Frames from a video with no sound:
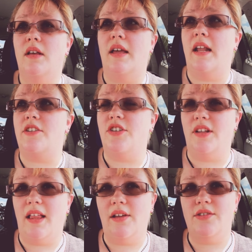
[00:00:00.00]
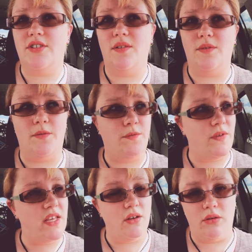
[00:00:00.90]
and actually allow yourself to
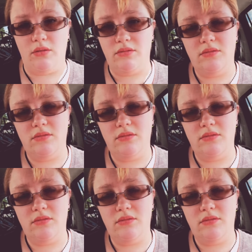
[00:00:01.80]
feel,